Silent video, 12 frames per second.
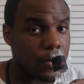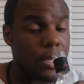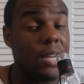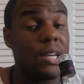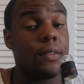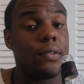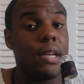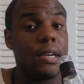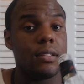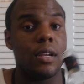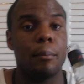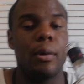It definitely has
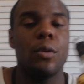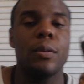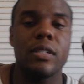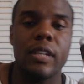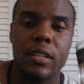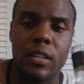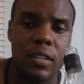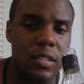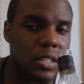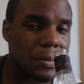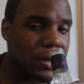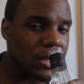that bourbon taste because it
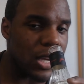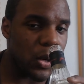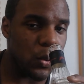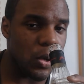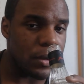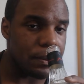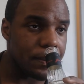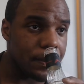smells like wood.